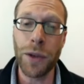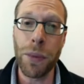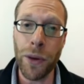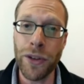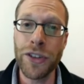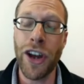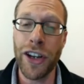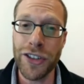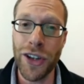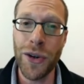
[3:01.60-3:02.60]
burns on
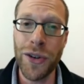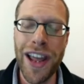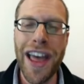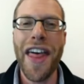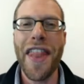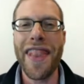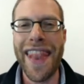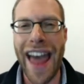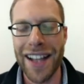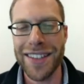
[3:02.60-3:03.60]
its own,
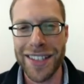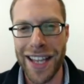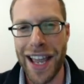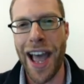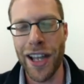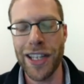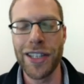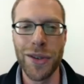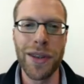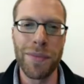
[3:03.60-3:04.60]
that's how you
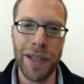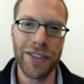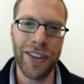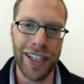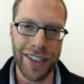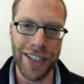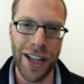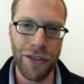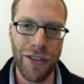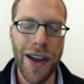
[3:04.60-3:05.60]
do the mitzvah
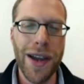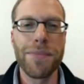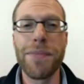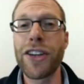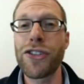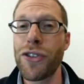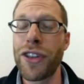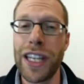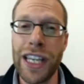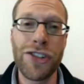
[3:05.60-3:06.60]
itself. Make sure
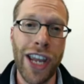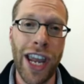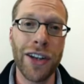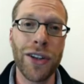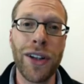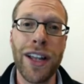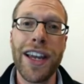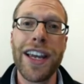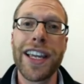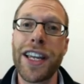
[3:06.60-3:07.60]
that each candle
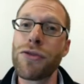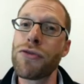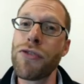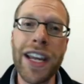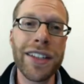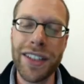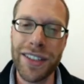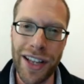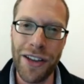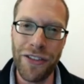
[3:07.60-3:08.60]
can raise
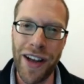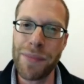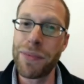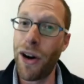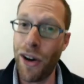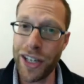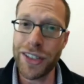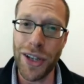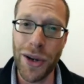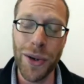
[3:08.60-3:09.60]
itself up on
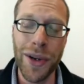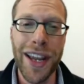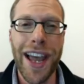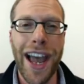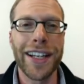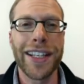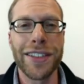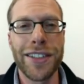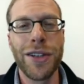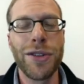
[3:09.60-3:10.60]
its own and
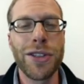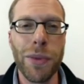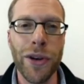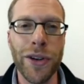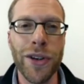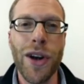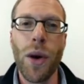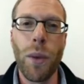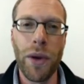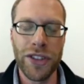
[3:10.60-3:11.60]
continue to burn
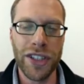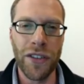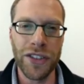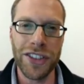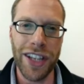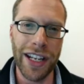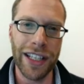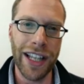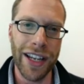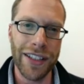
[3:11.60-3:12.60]
with self-sustaining
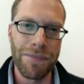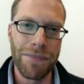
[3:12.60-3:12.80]
light.